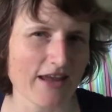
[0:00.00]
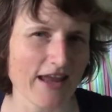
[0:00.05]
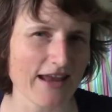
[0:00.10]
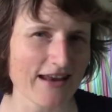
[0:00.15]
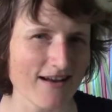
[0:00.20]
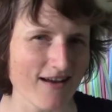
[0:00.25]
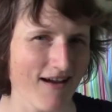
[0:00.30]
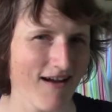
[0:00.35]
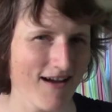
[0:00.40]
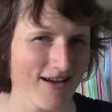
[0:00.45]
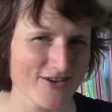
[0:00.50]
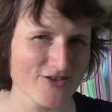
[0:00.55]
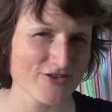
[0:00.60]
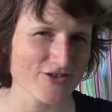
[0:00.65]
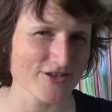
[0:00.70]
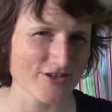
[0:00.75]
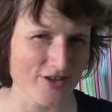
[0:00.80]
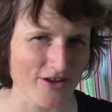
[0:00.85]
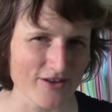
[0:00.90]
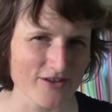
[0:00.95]

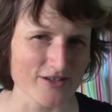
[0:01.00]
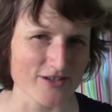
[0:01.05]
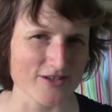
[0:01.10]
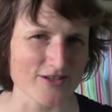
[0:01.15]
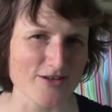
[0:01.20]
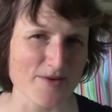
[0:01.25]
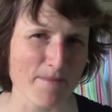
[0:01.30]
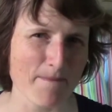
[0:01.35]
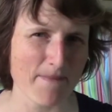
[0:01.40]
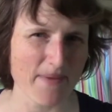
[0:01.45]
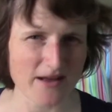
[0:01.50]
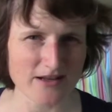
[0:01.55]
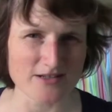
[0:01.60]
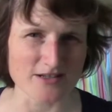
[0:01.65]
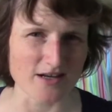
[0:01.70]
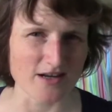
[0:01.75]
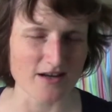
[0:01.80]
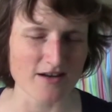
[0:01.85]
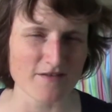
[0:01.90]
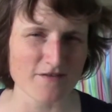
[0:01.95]
$800
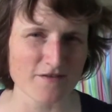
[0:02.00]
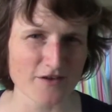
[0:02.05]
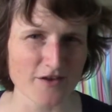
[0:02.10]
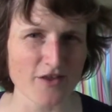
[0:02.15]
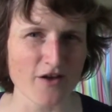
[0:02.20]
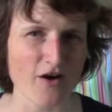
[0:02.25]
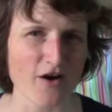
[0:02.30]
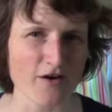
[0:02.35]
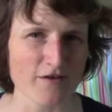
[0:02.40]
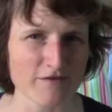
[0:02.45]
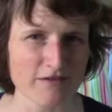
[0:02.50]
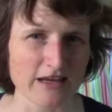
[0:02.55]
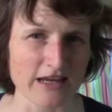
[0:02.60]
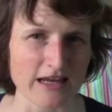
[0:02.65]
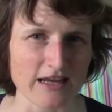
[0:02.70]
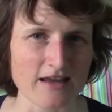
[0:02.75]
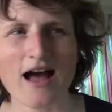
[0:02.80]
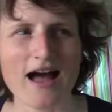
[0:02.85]
budgeted for the RV.